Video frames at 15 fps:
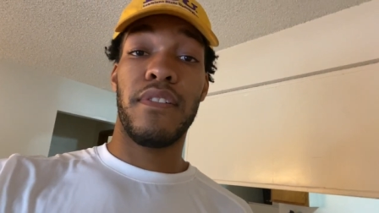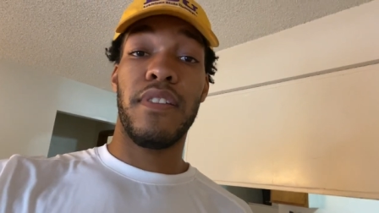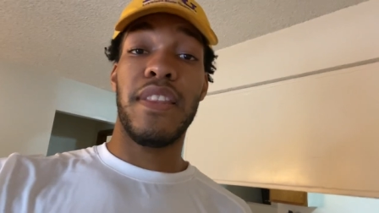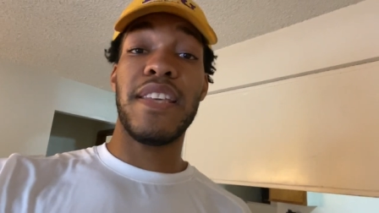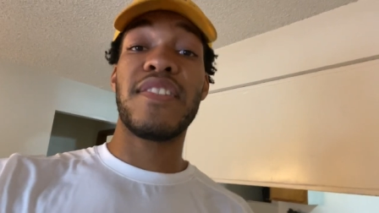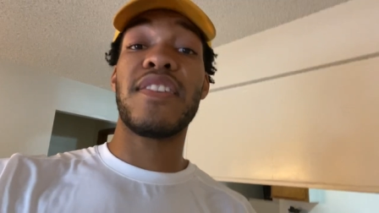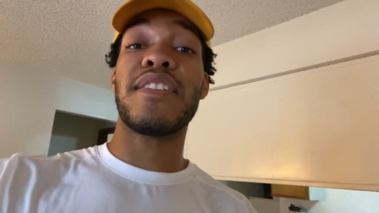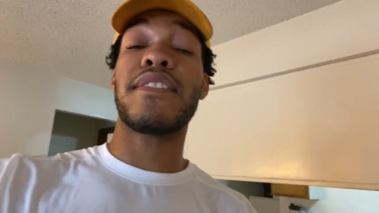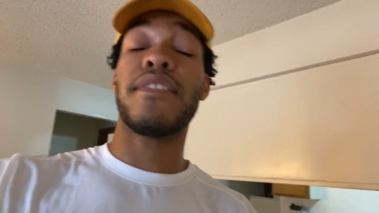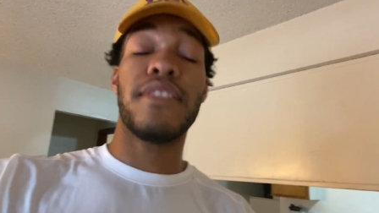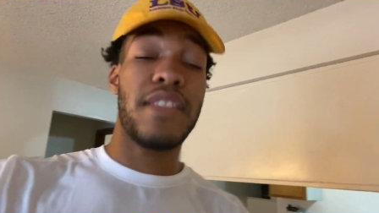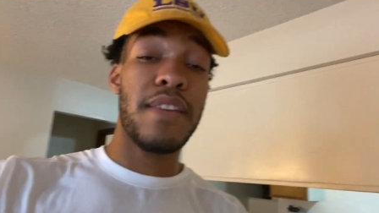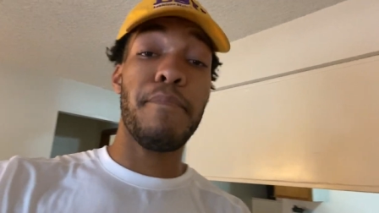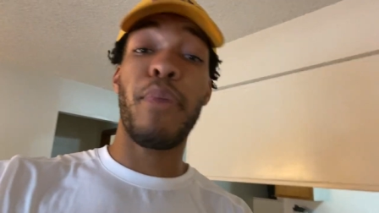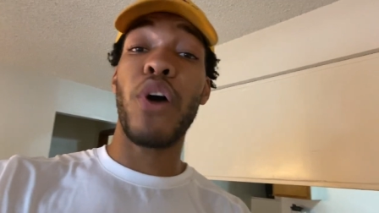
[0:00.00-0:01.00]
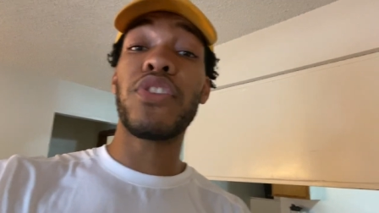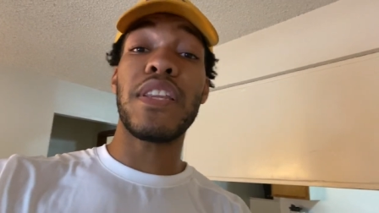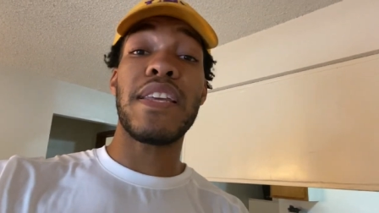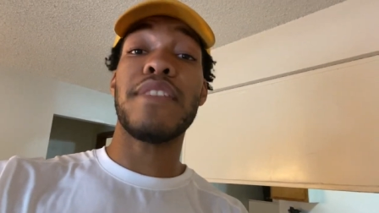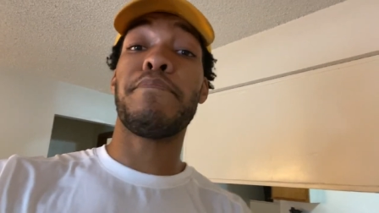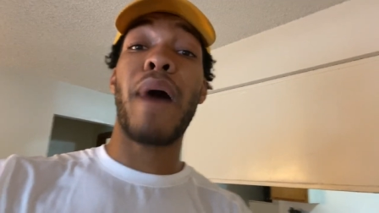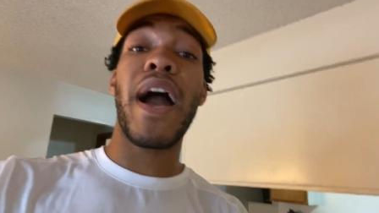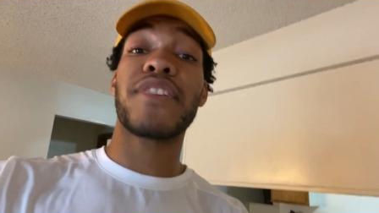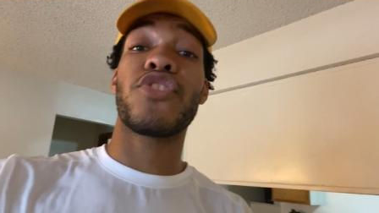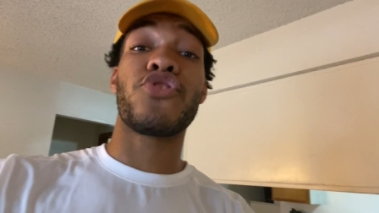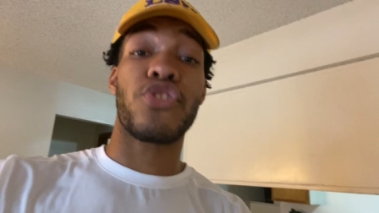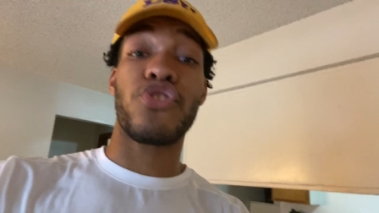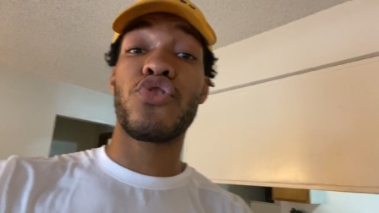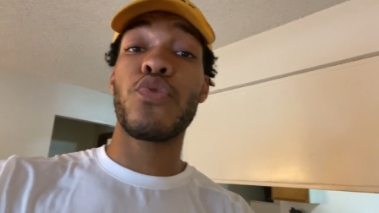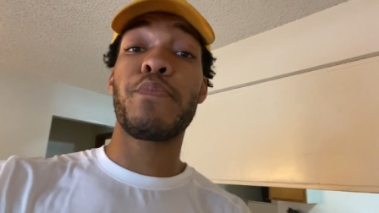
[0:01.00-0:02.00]
This is the, both of these boxes
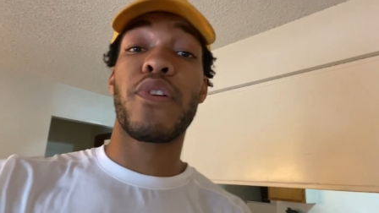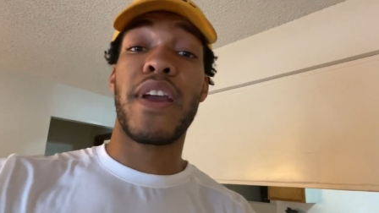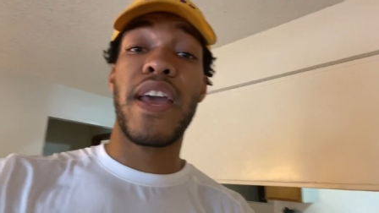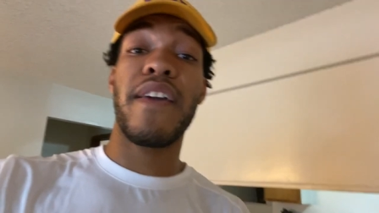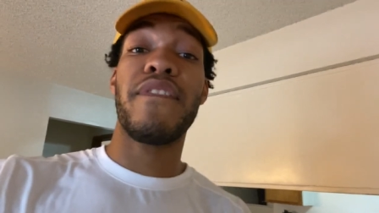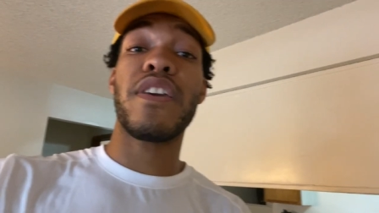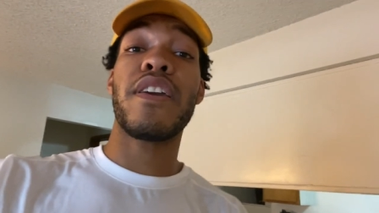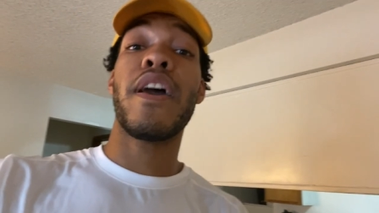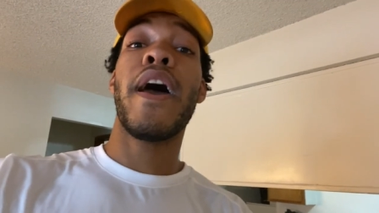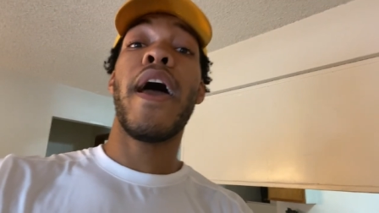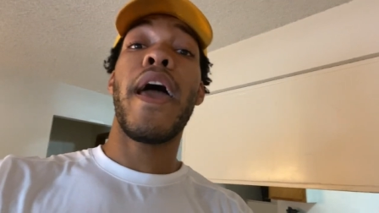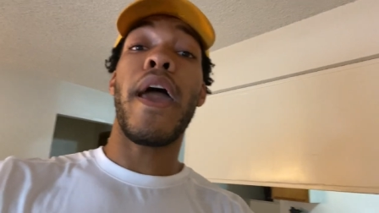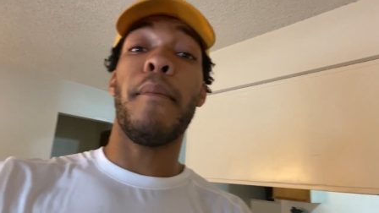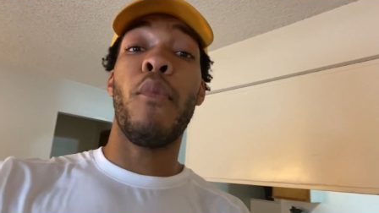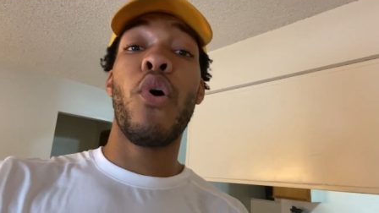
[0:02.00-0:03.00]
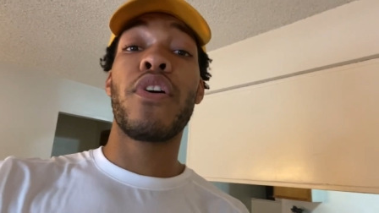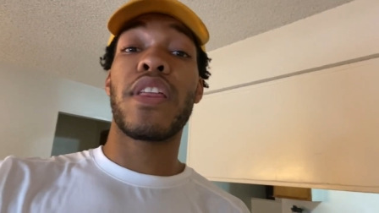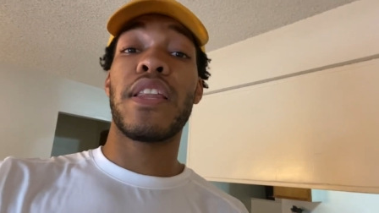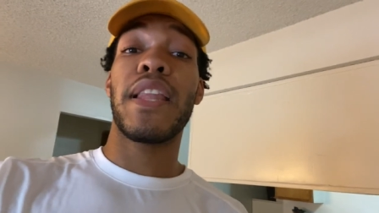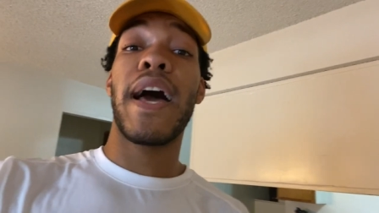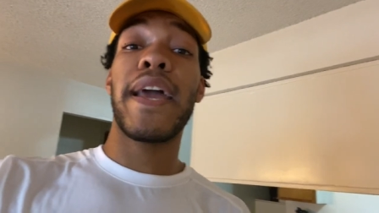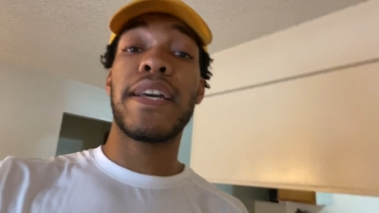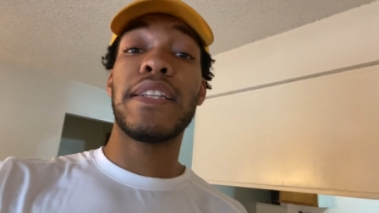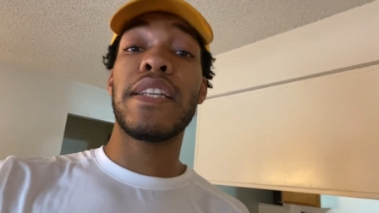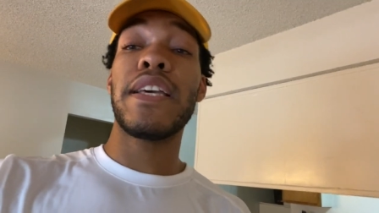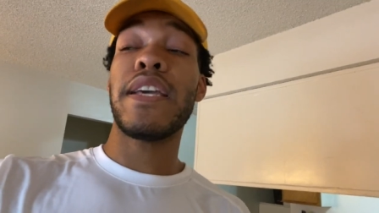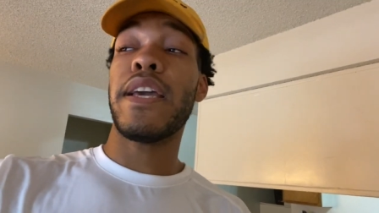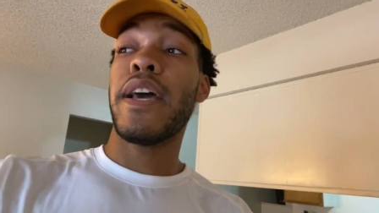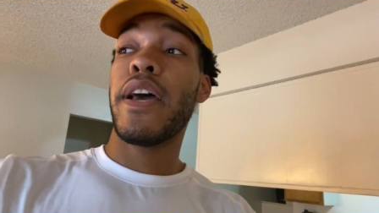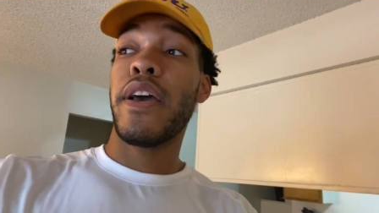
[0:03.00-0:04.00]
are super heavy and more than
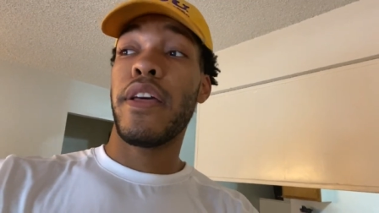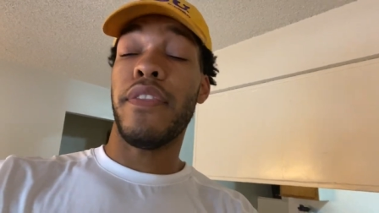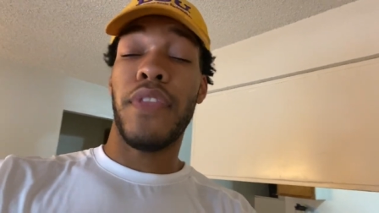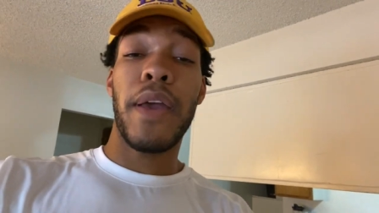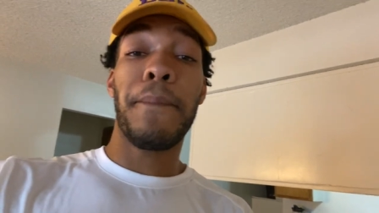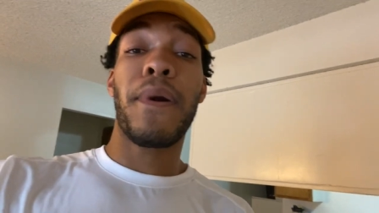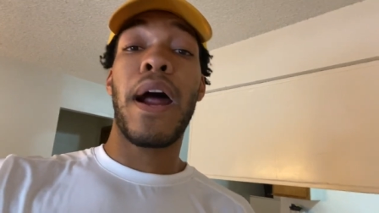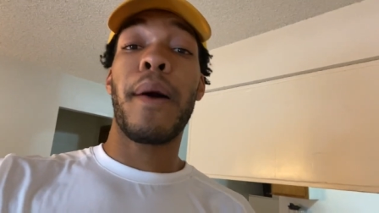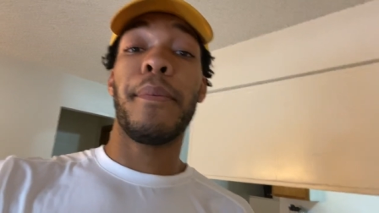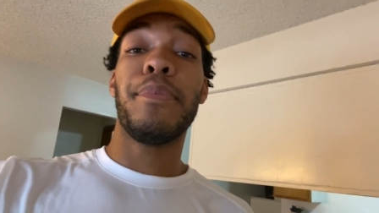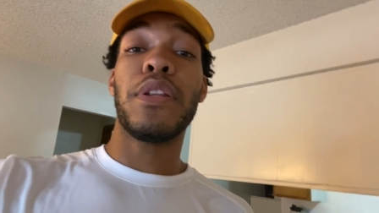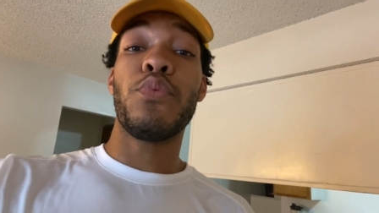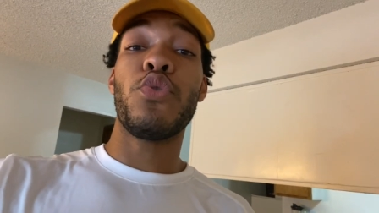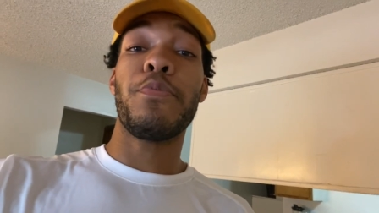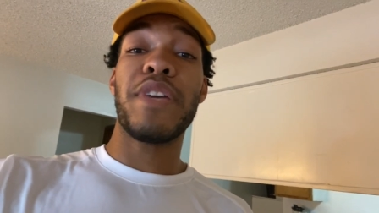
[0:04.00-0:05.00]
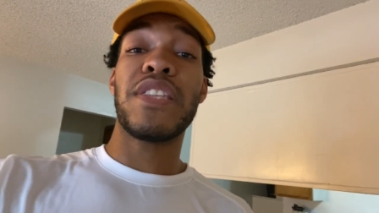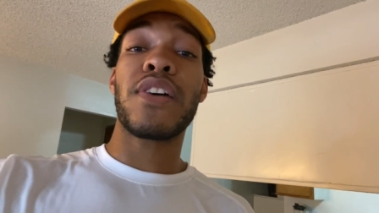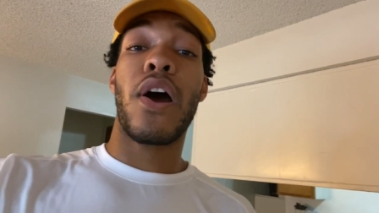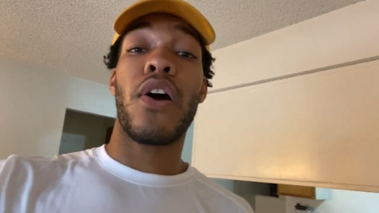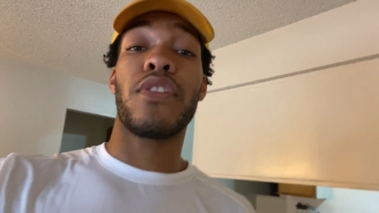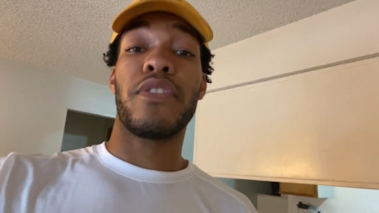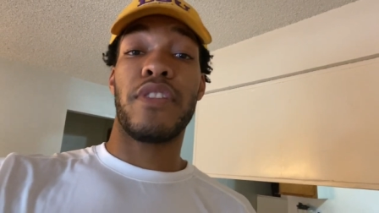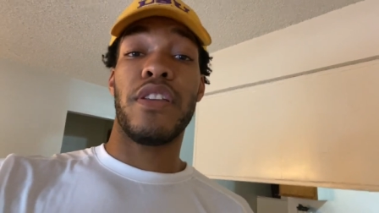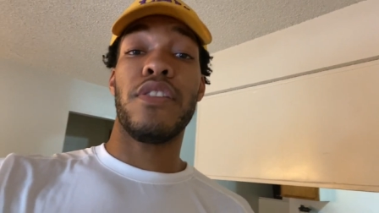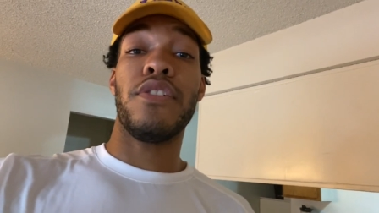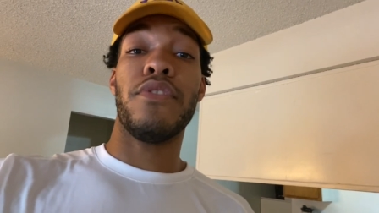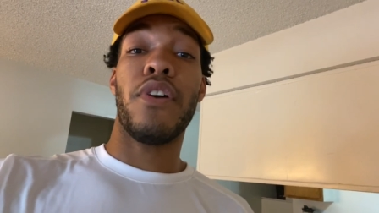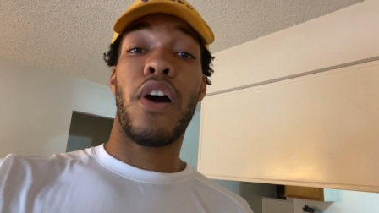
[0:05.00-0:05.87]
likely they probably will be taller than you.